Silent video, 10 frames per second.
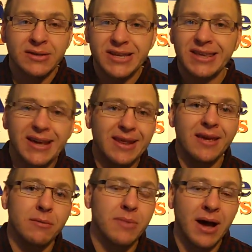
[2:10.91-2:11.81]
to get
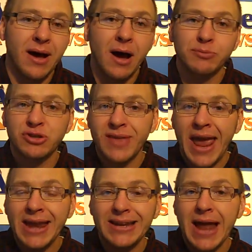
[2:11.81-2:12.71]
him up to
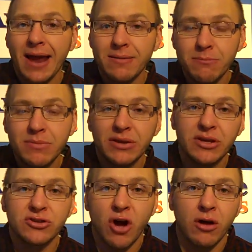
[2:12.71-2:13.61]
the $89
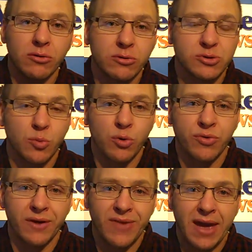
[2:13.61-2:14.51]
million
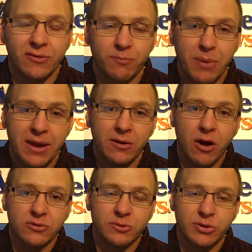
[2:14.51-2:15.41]
worth of campaign
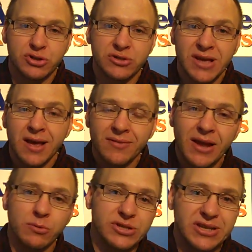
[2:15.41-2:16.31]
contributions
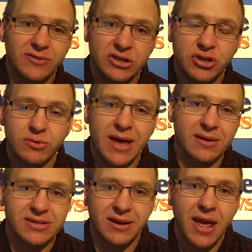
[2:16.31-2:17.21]
that he received in
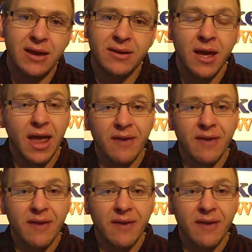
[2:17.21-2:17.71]
2008,